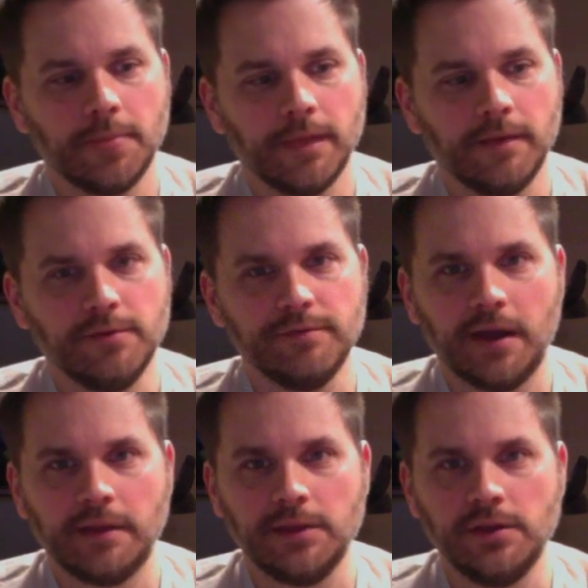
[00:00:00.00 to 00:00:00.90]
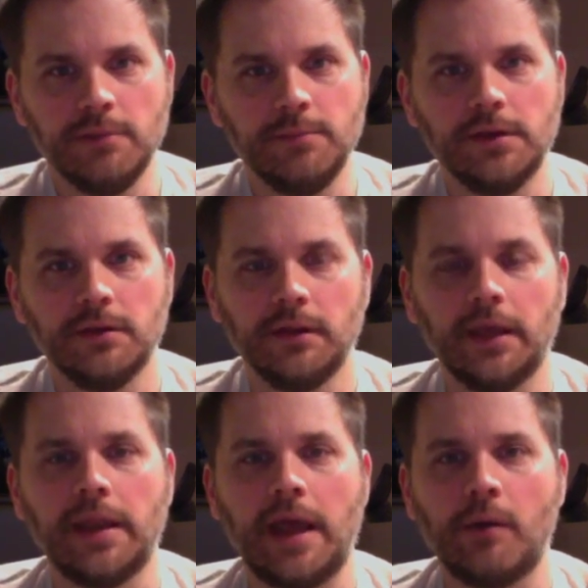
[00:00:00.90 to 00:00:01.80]
if you find that you eat a meal and
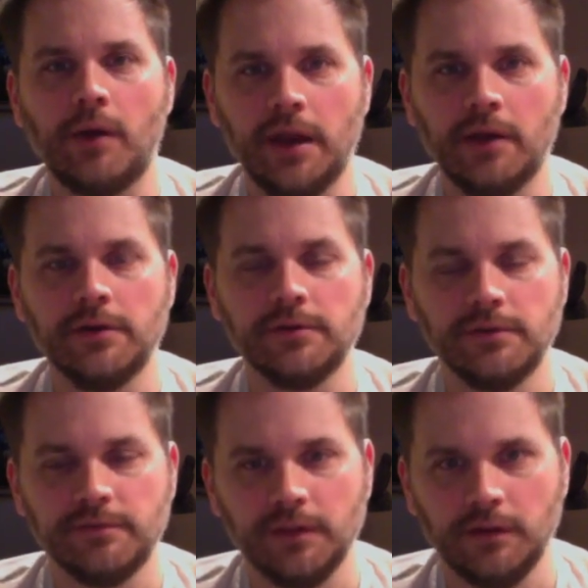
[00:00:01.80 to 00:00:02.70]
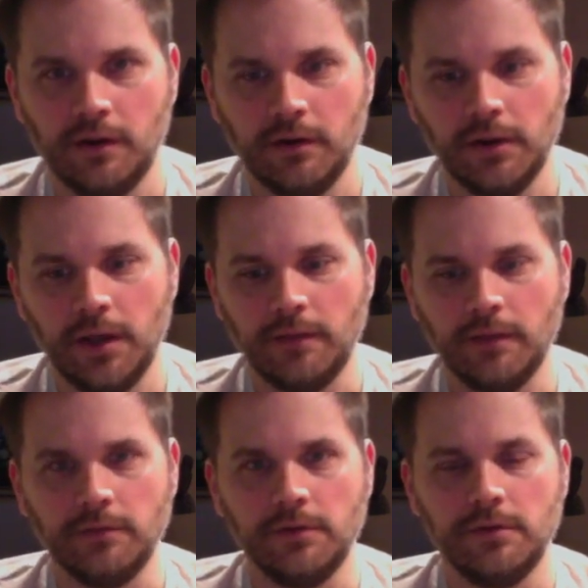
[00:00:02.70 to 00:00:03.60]
like an hour later you're, you're feeling hungry again,
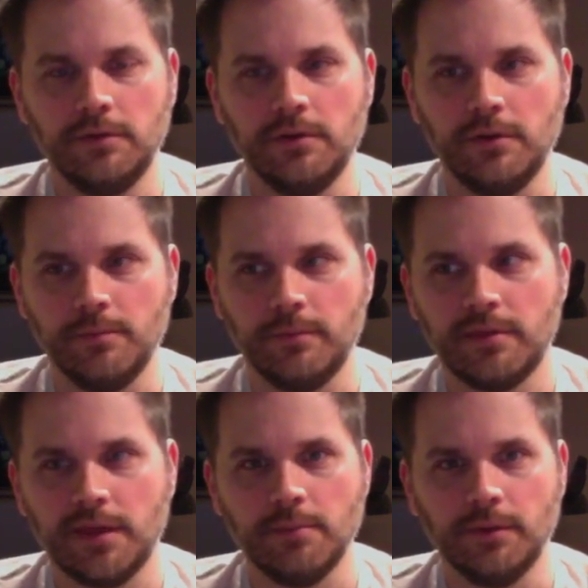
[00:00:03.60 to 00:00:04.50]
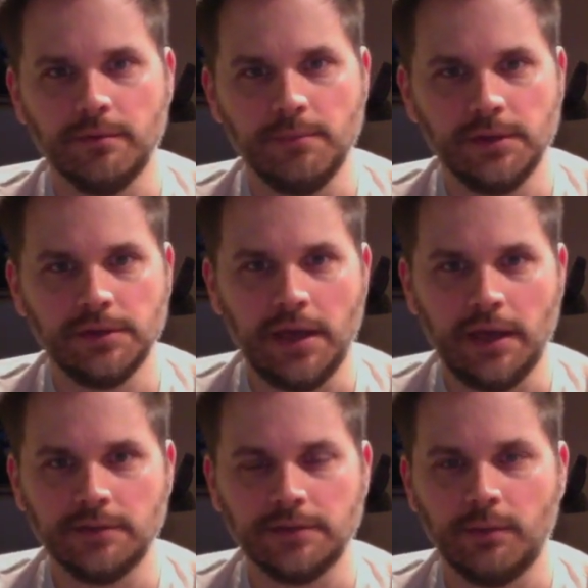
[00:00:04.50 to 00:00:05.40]
then you know you think about the meal you ate
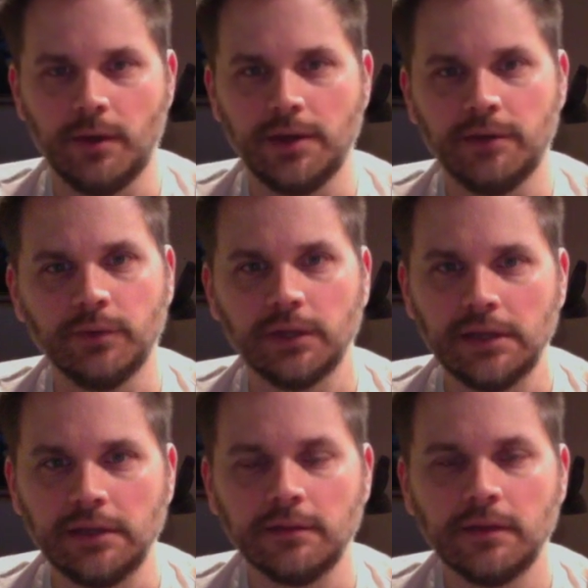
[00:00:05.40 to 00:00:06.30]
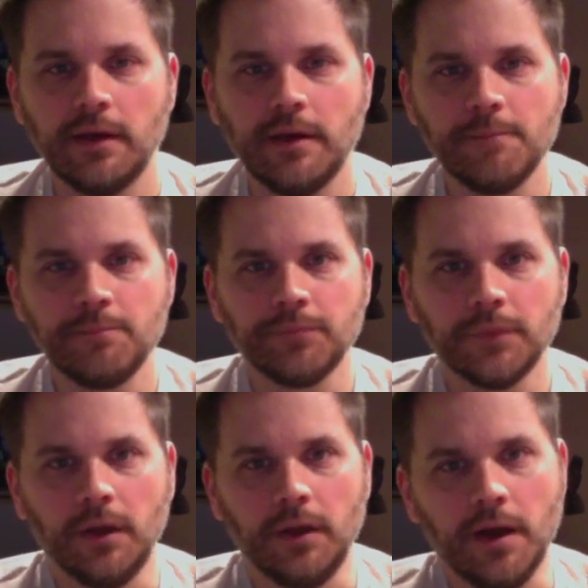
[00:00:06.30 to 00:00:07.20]
and say, well, I didn't really eat
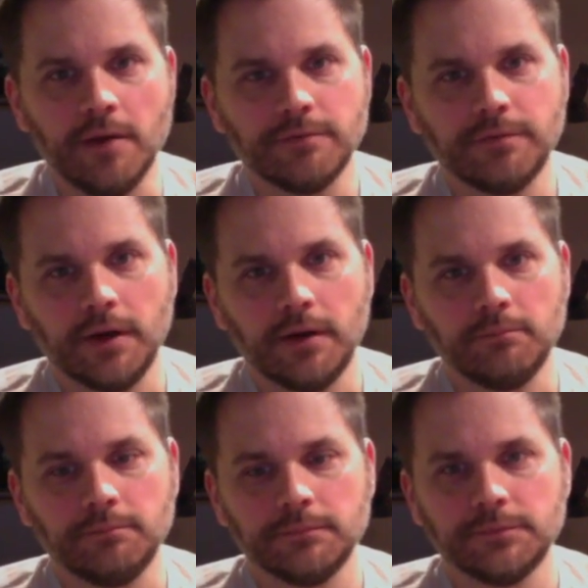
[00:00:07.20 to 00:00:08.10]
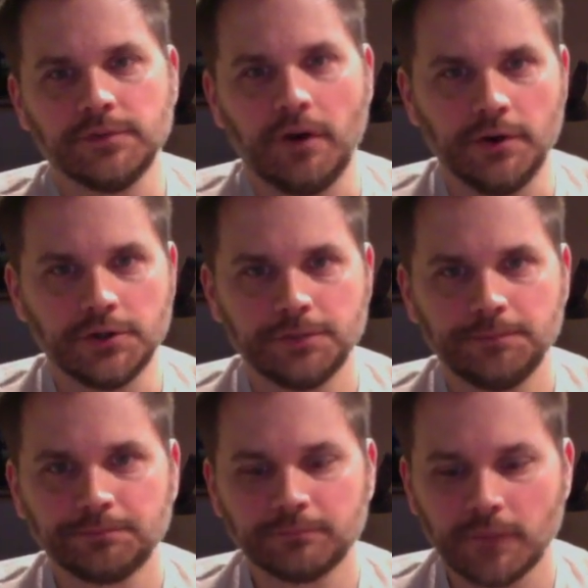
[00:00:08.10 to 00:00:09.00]
enough um, starch.
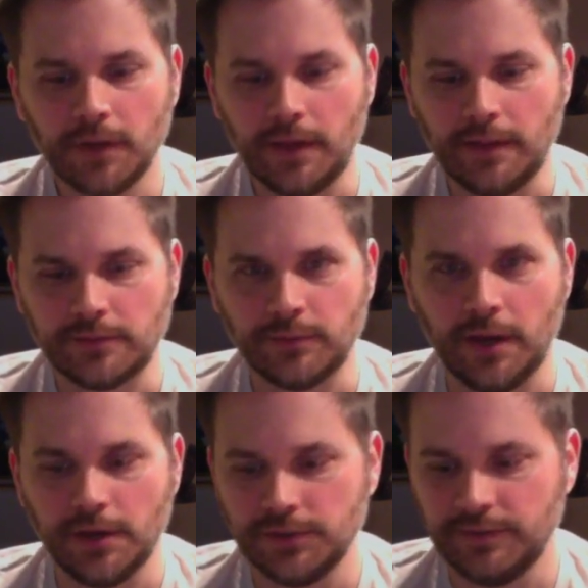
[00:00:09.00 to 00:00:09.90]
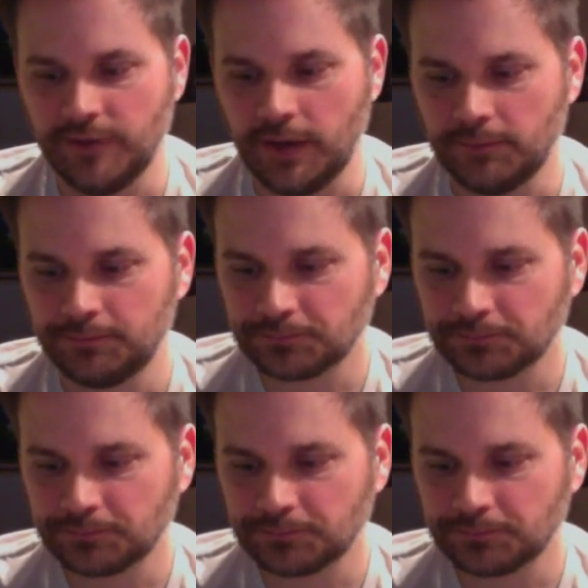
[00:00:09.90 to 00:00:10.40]
That's what I usually find.